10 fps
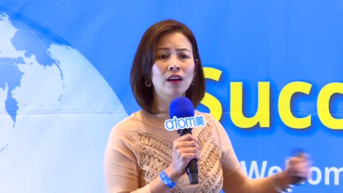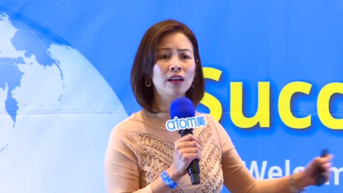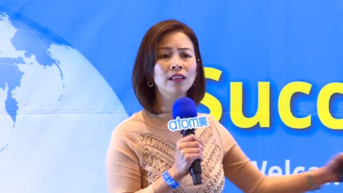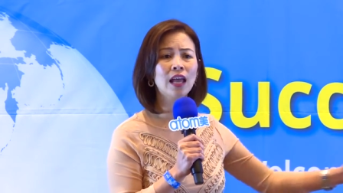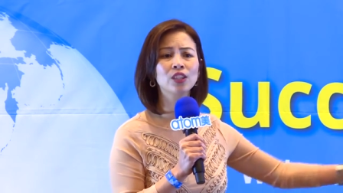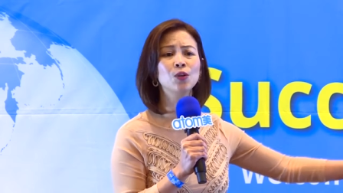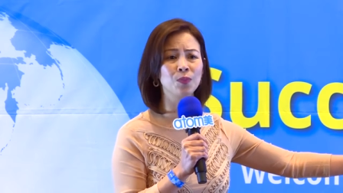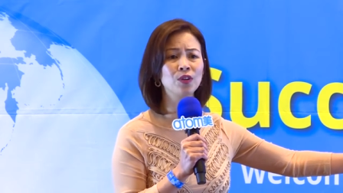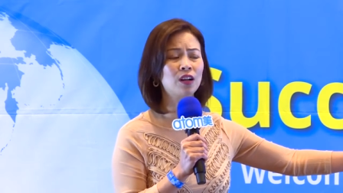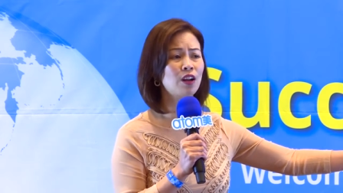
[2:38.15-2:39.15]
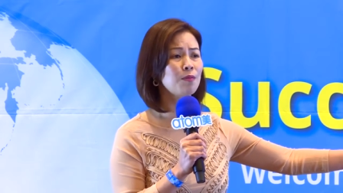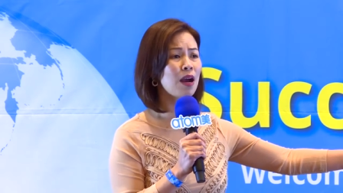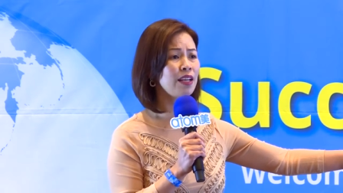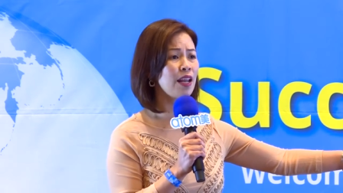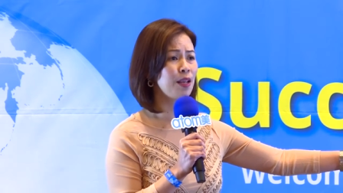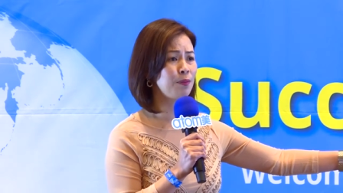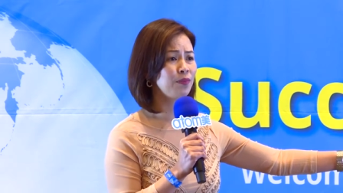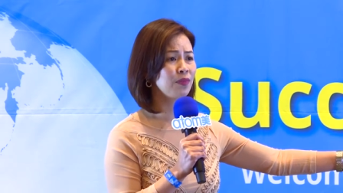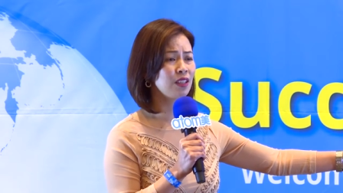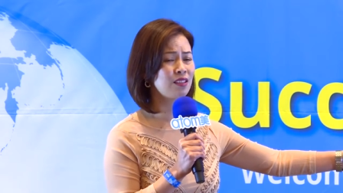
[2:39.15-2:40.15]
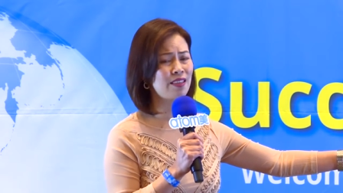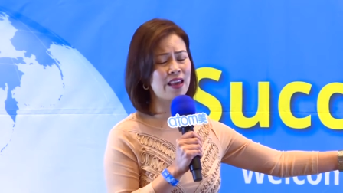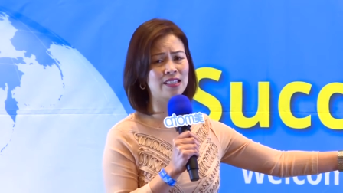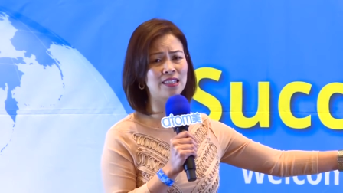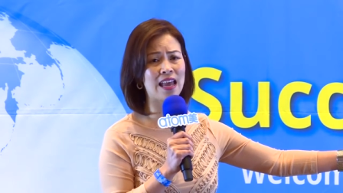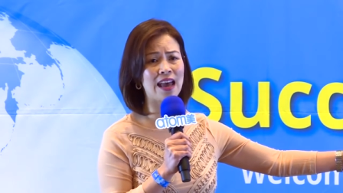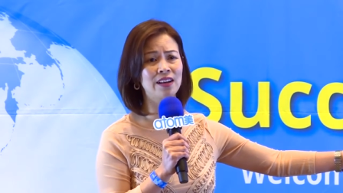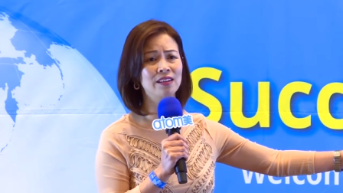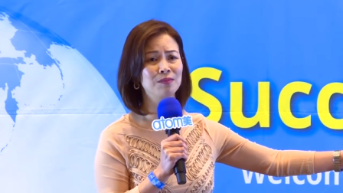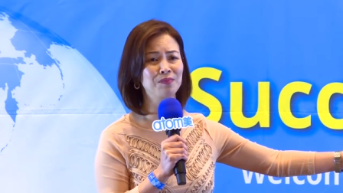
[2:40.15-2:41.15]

I'd like to put on my name. Isn't that sad?